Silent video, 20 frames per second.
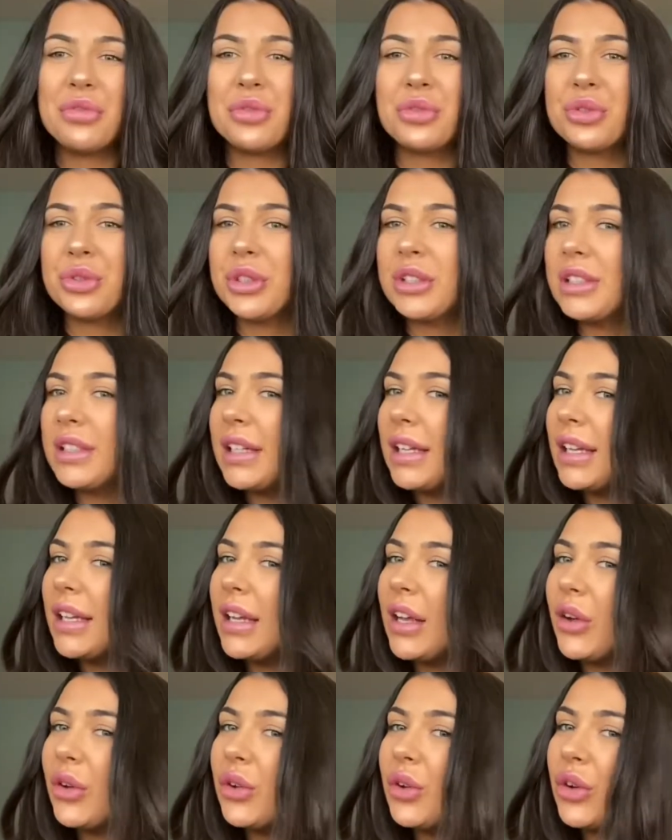
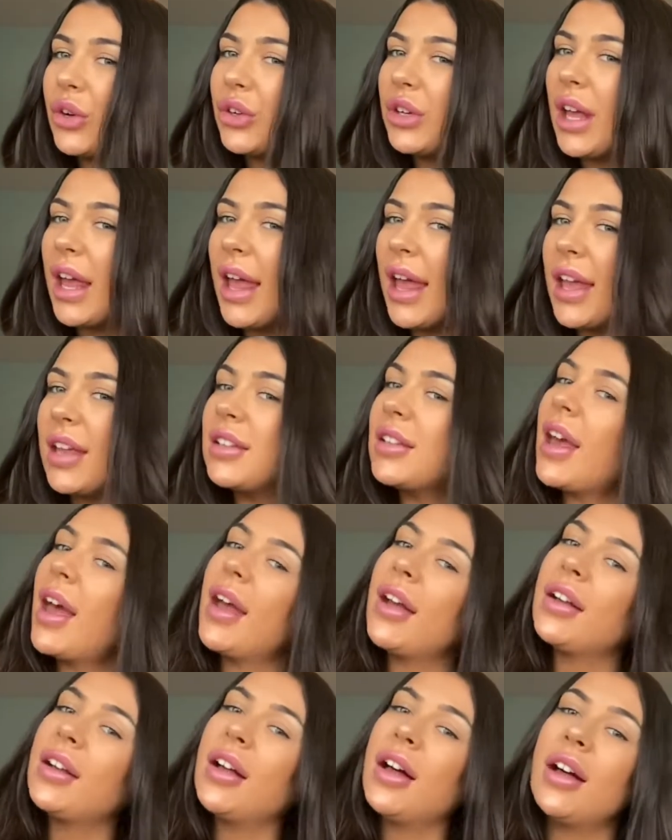already gone ahead
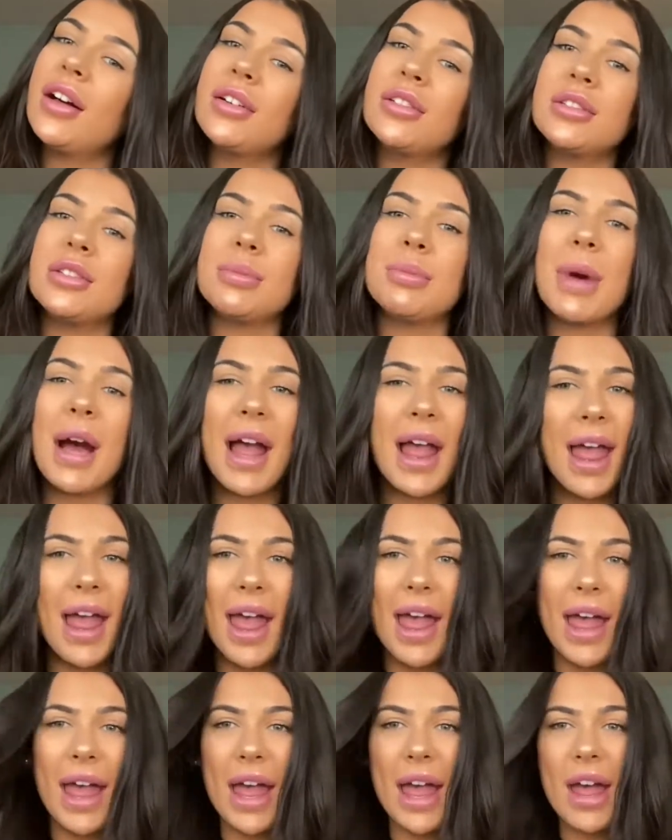and curled my
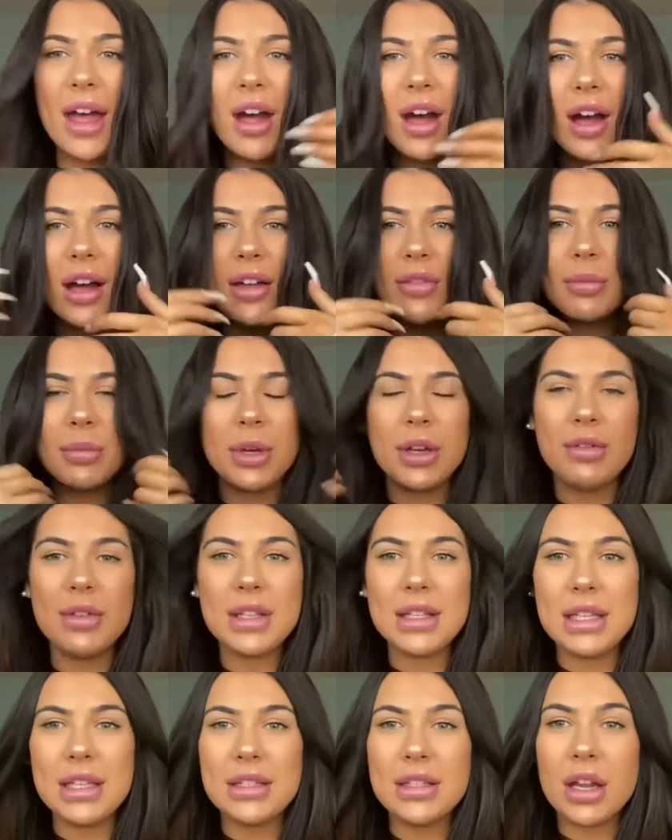hair. I've
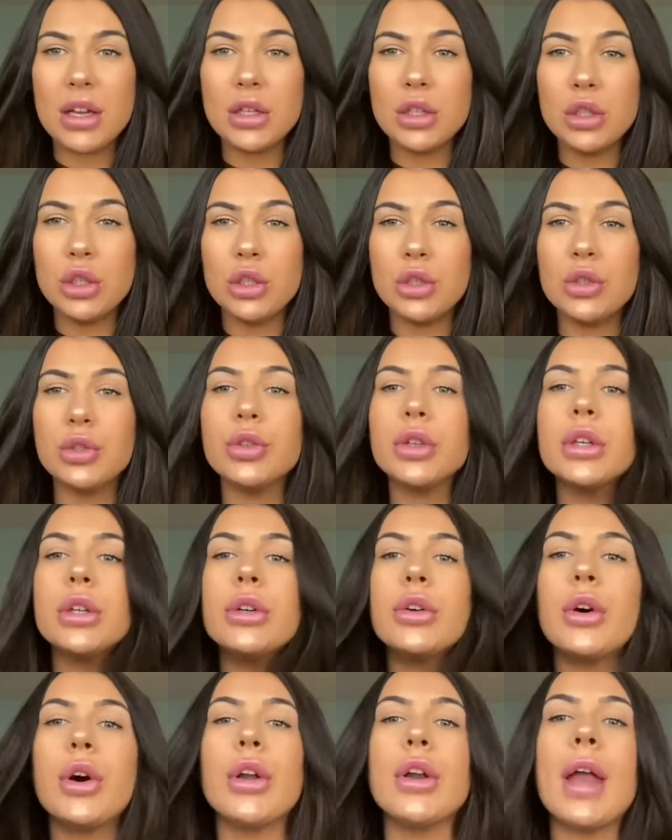previously done a
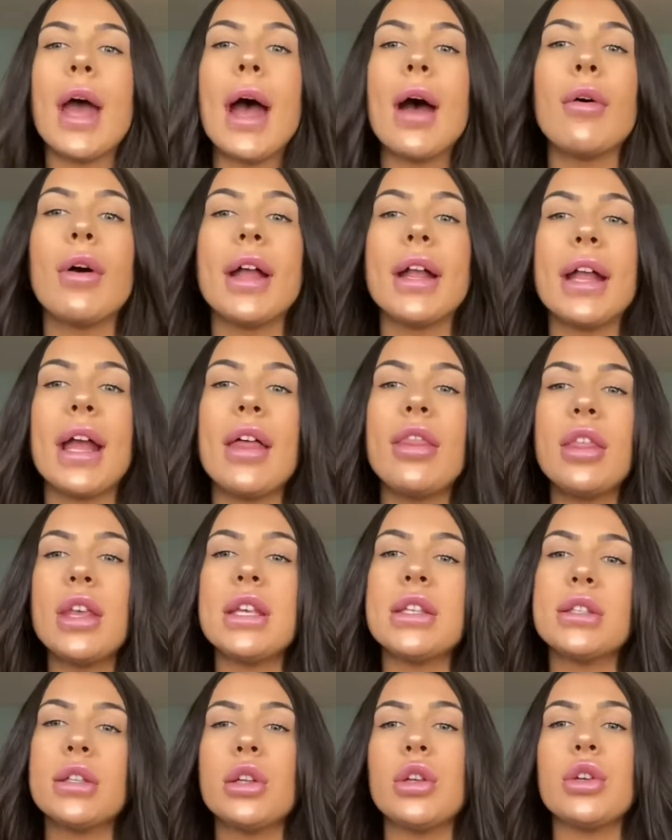tutorial on how I get
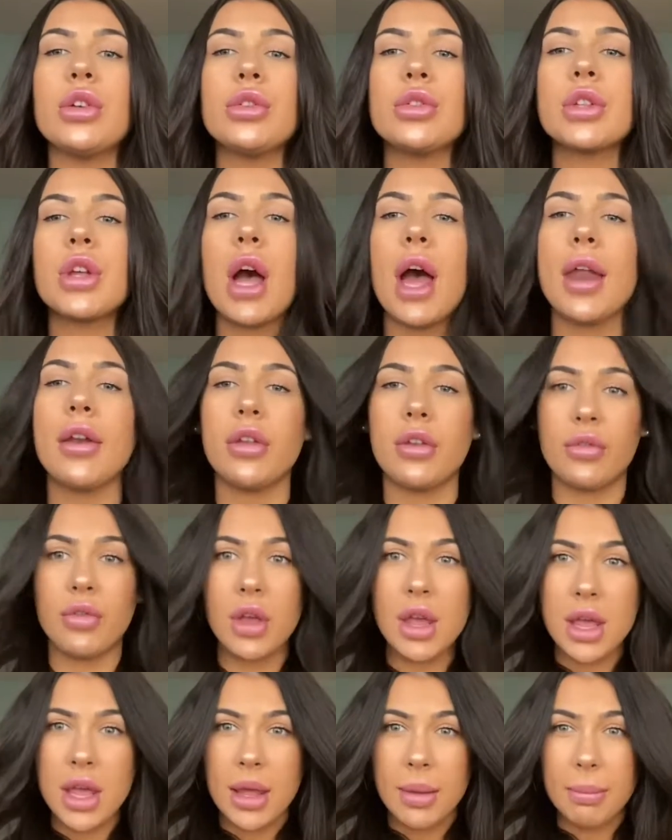these loose kind of
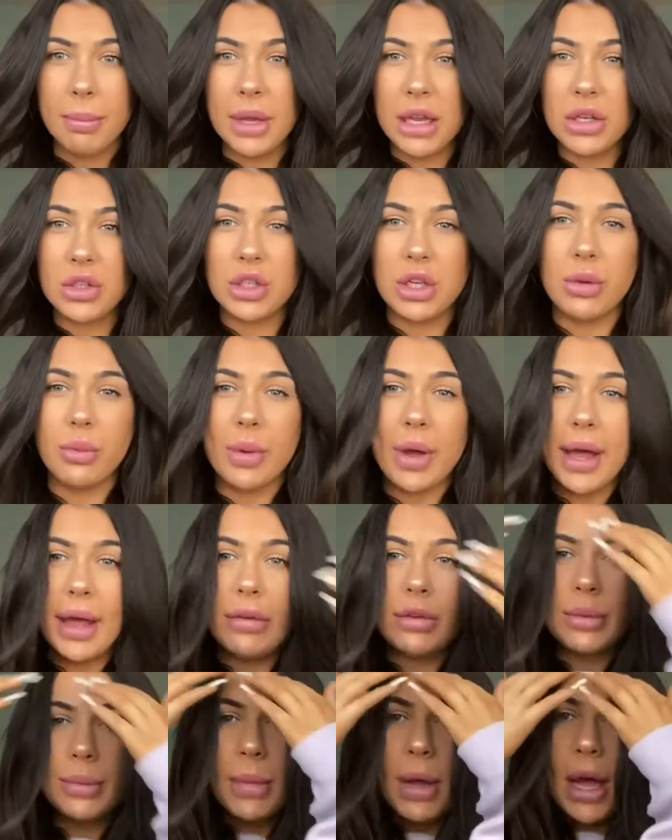beachy
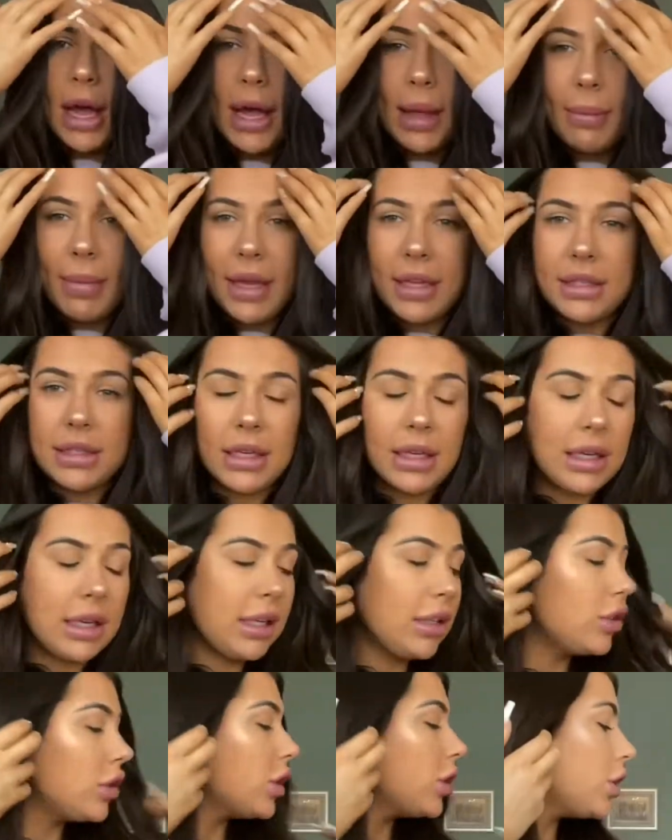waves, but I
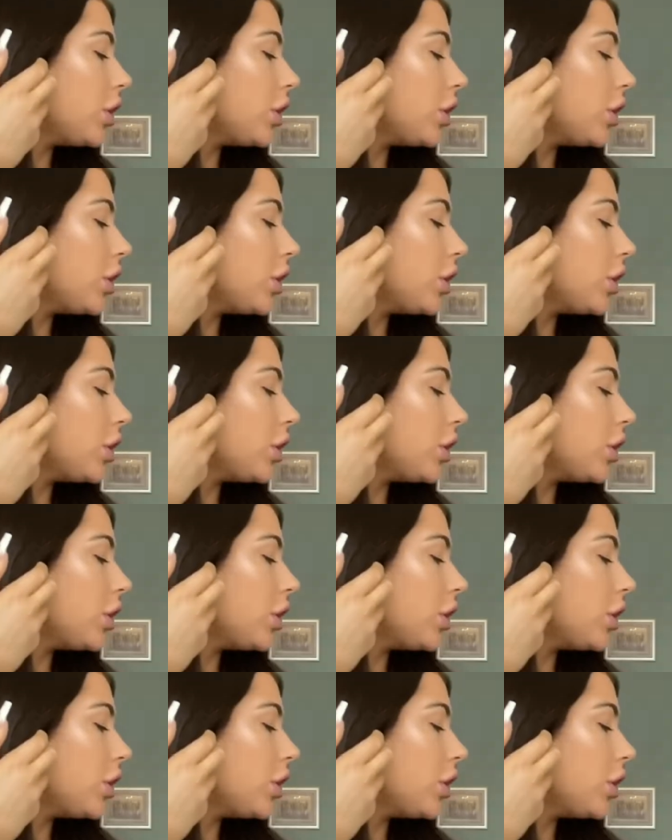basically just